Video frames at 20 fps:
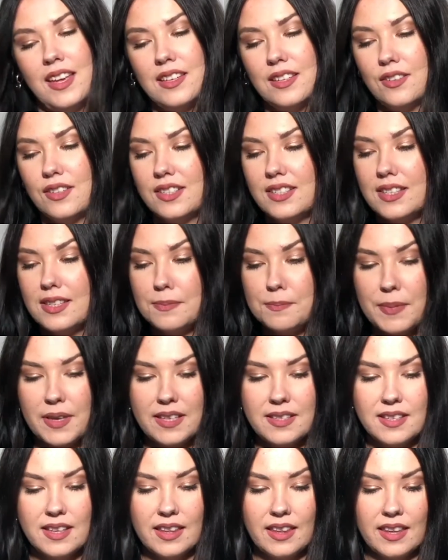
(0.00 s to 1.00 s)
this is
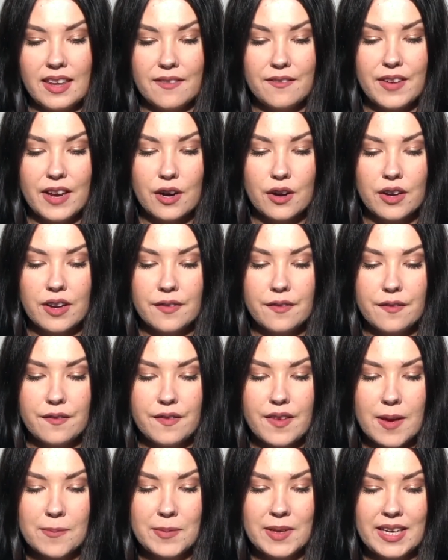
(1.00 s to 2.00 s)
basically a very
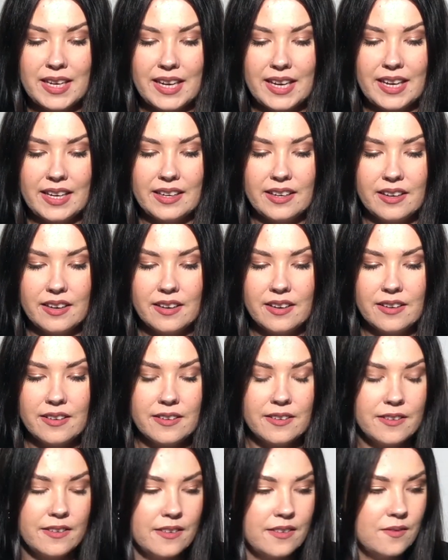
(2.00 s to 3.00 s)
feminine,
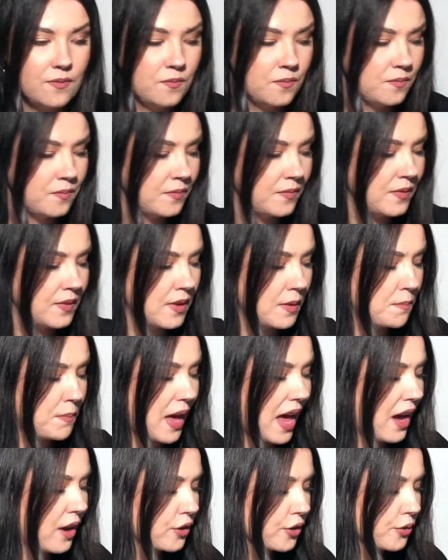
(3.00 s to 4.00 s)

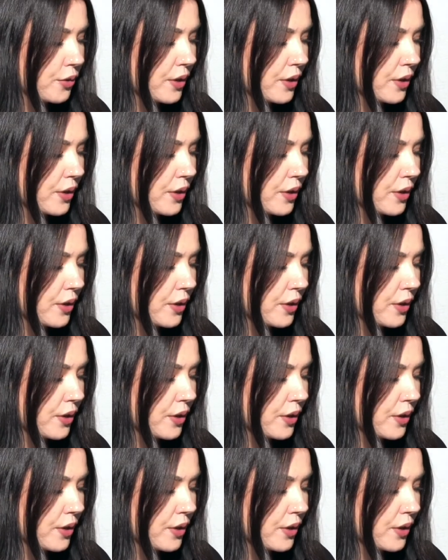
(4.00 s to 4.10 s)
powdery